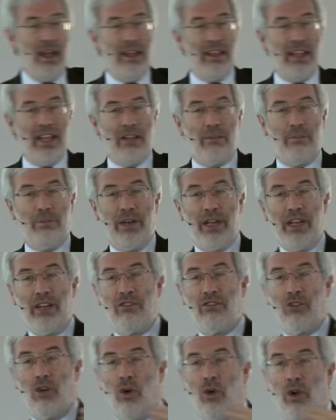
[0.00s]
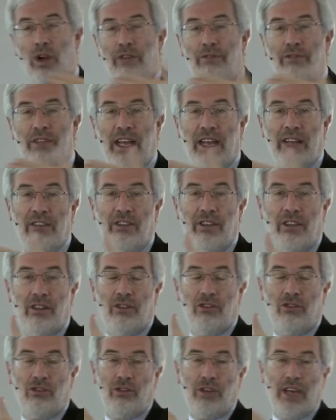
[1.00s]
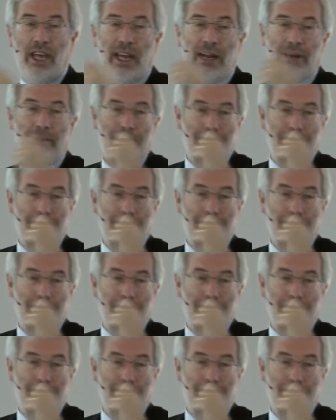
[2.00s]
that brings all of that together.